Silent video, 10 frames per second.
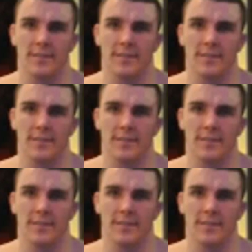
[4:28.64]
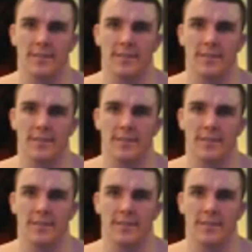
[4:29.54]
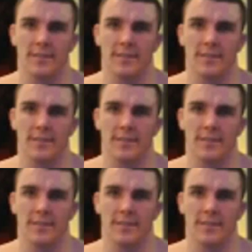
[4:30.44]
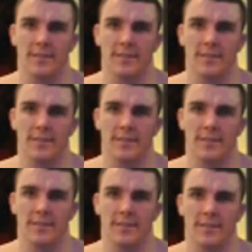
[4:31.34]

(no lip movement)